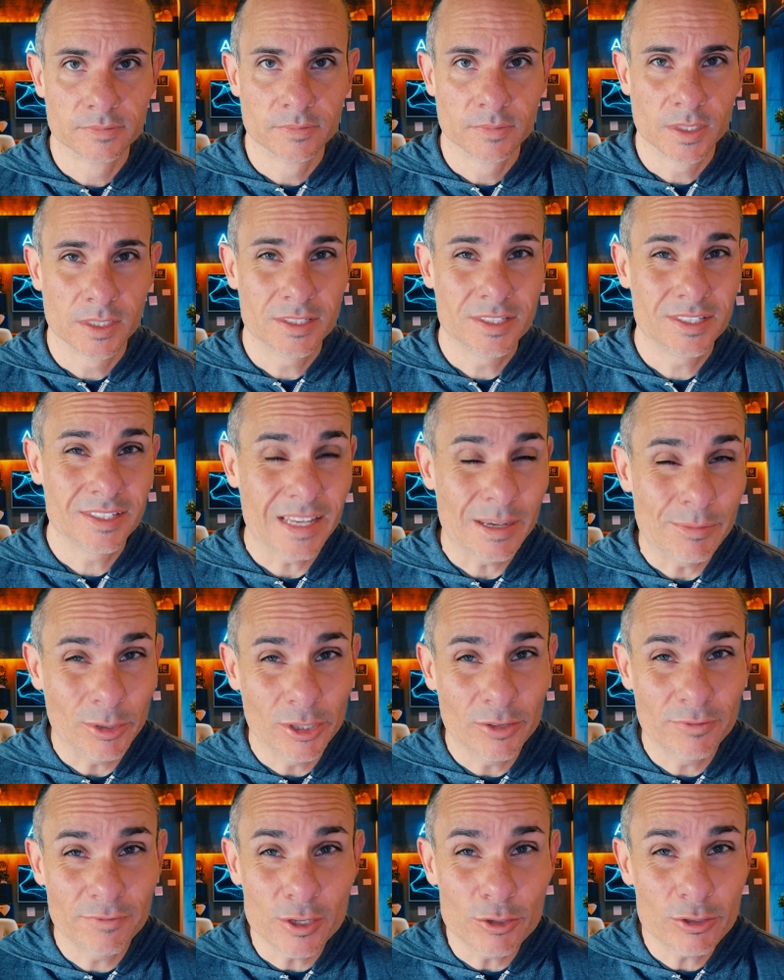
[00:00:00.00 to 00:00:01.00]
Stable
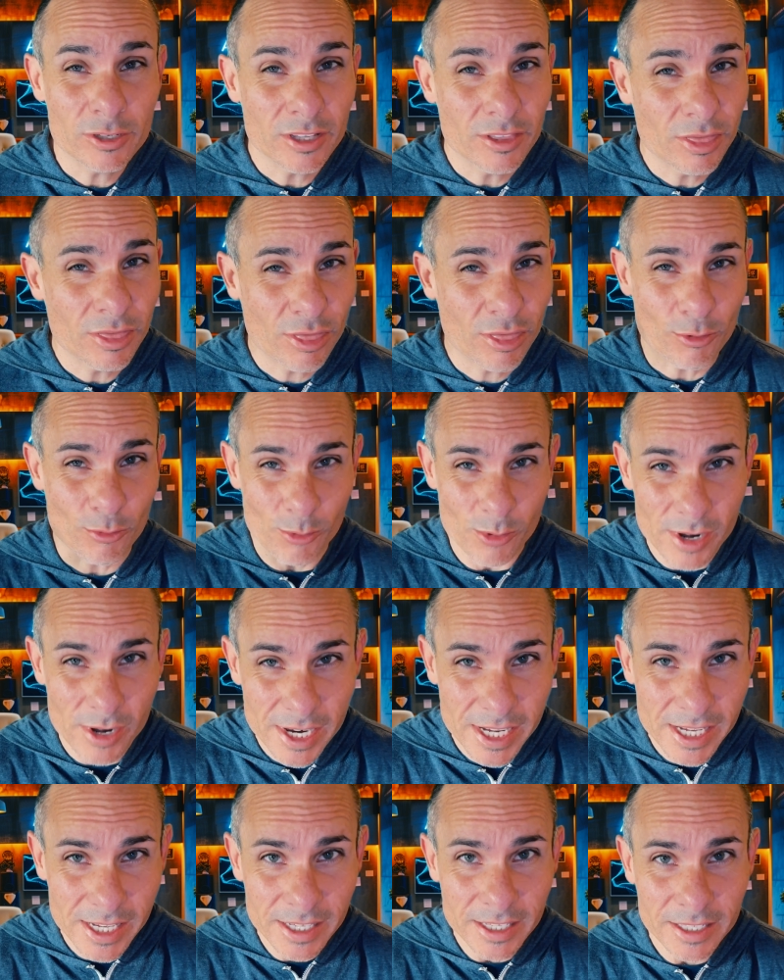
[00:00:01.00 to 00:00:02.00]
Diffusion
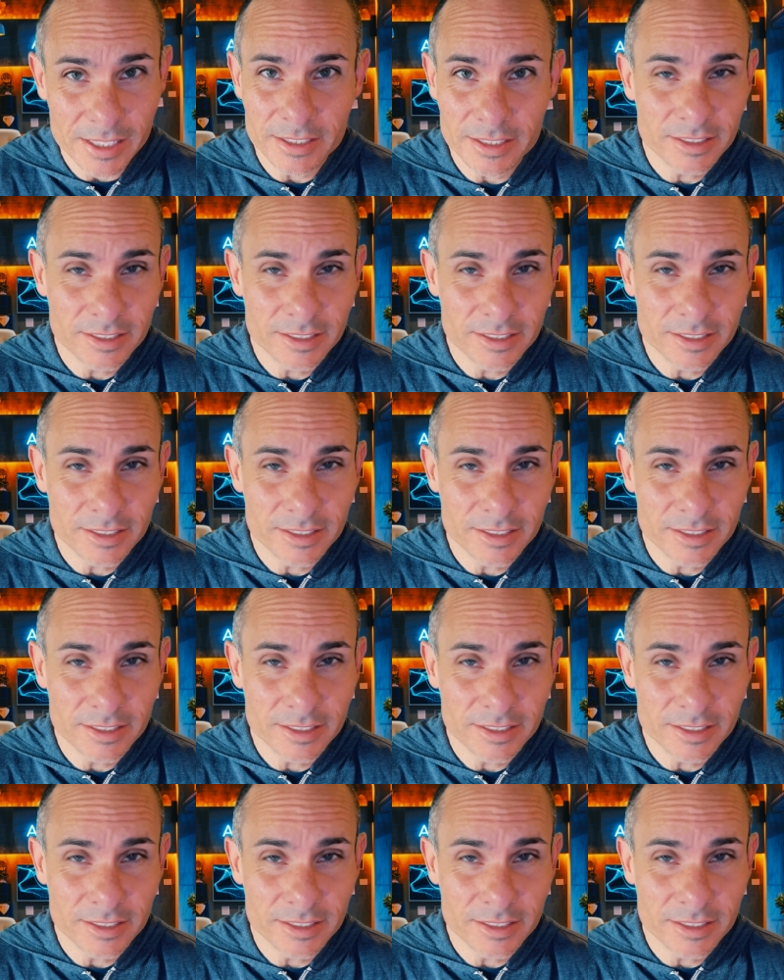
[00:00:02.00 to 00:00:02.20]
3?